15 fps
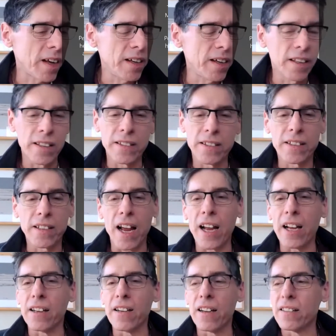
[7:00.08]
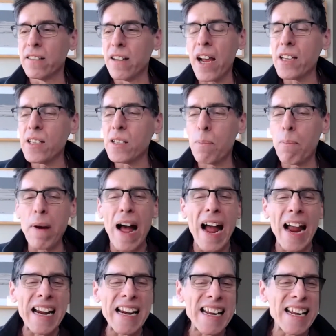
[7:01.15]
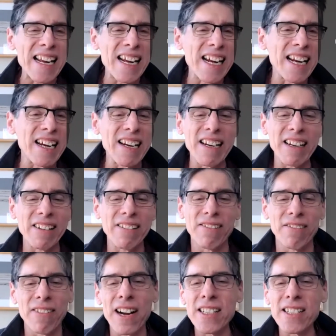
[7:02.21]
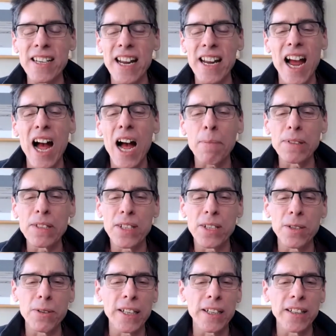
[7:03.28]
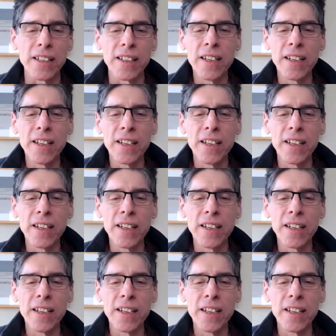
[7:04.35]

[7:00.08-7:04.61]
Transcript: It's got nice piney, resiny hops to it.